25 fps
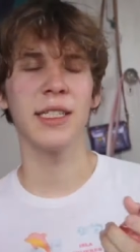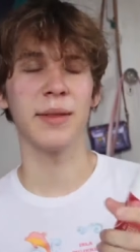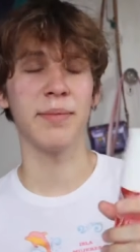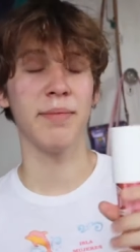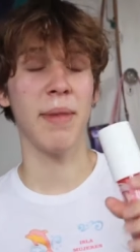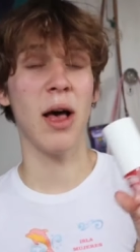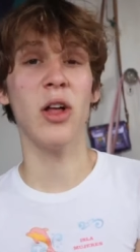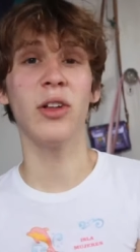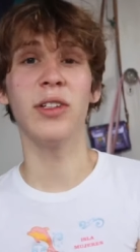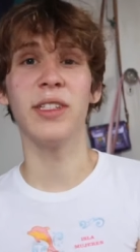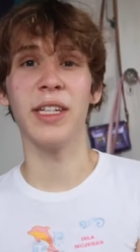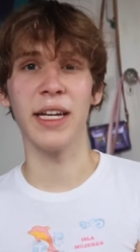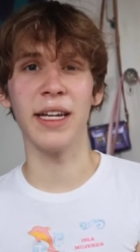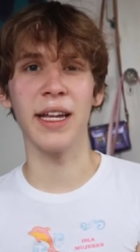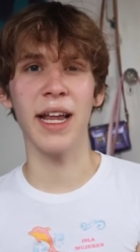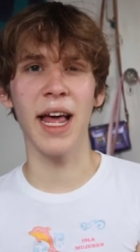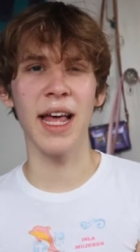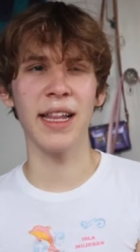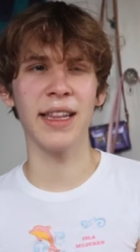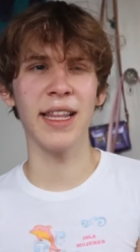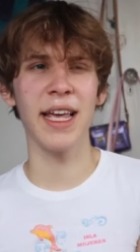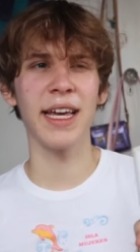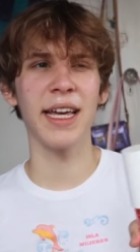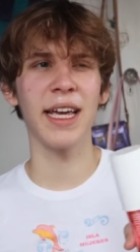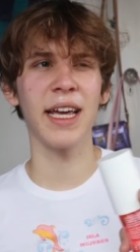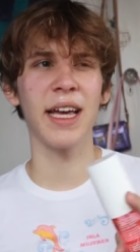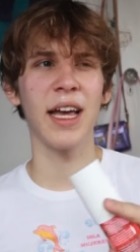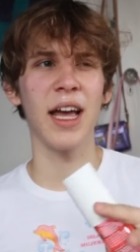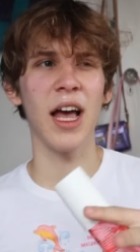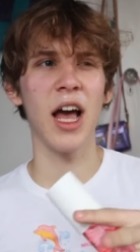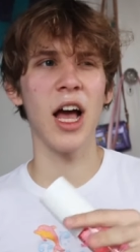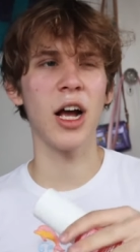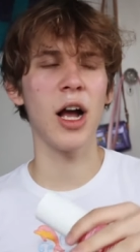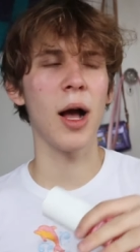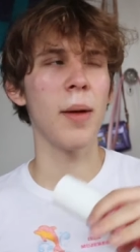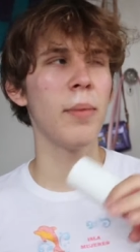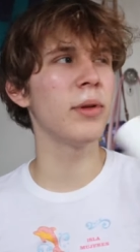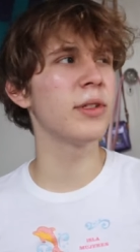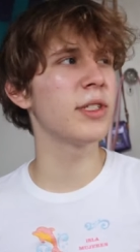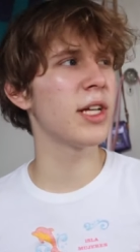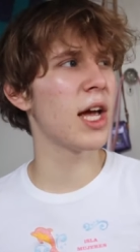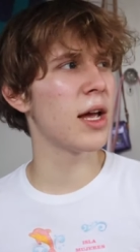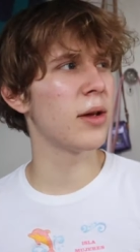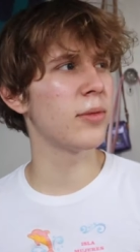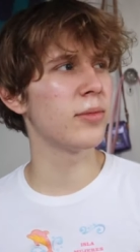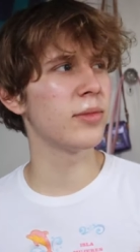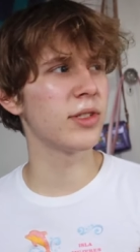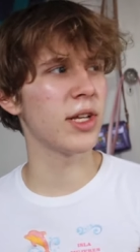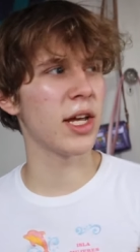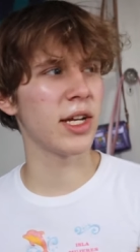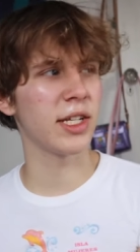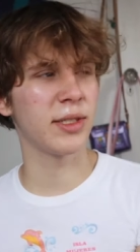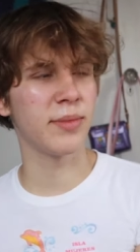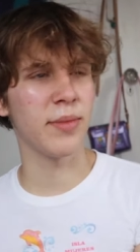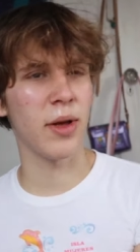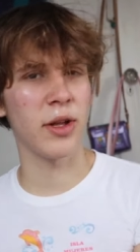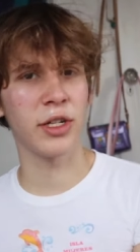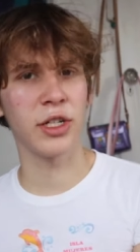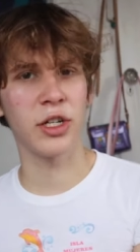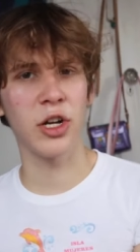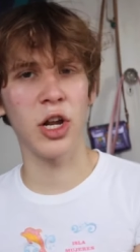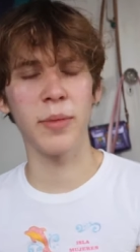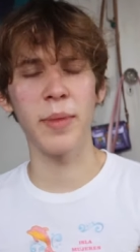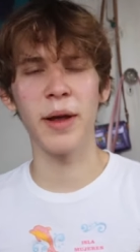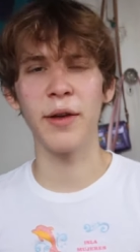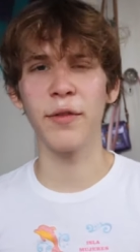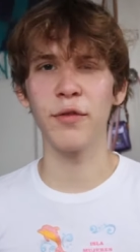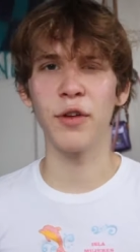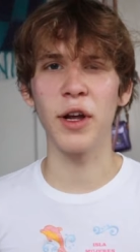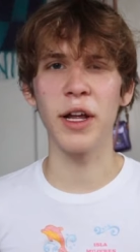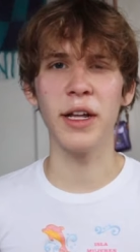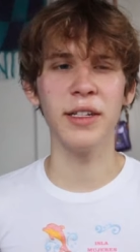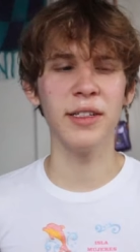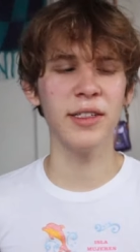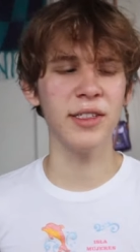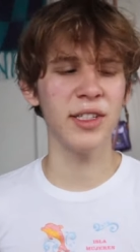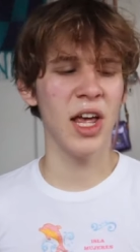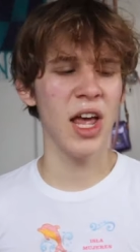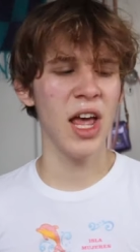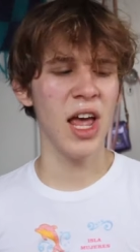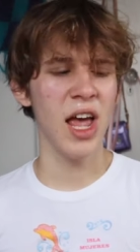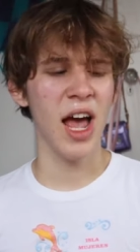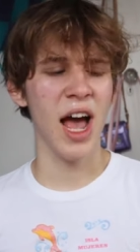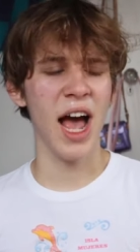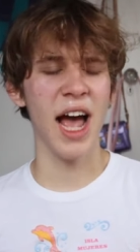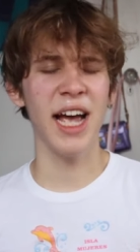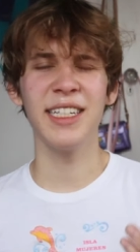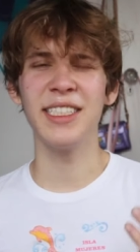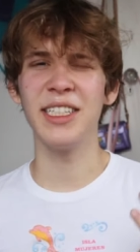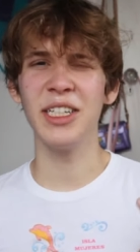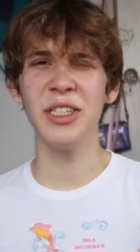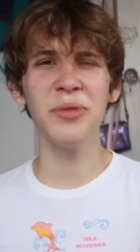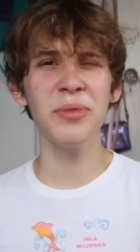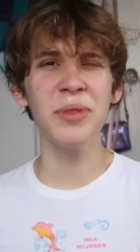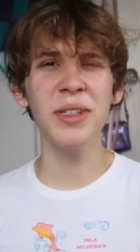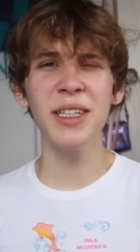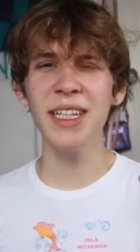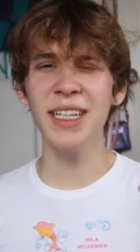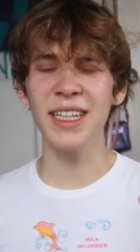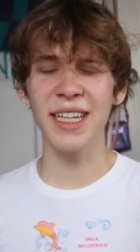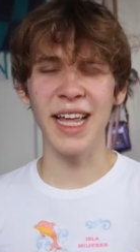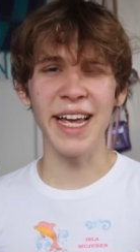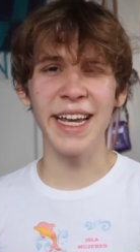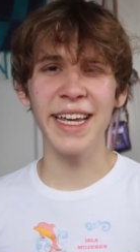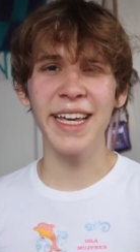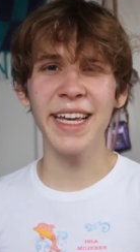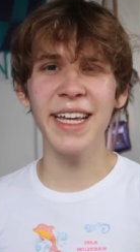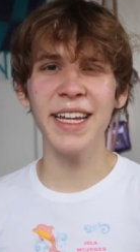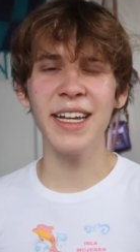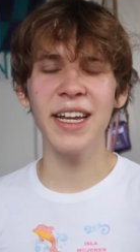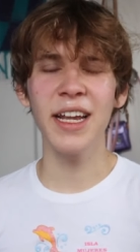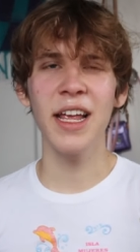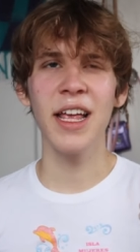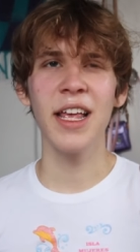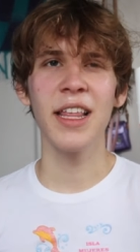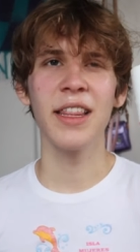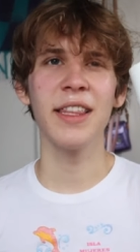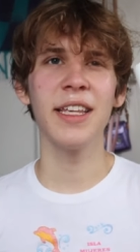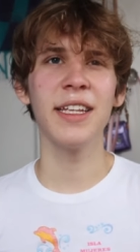smelled it, and like a couple times I smelled it on my friends, I didn't really like it.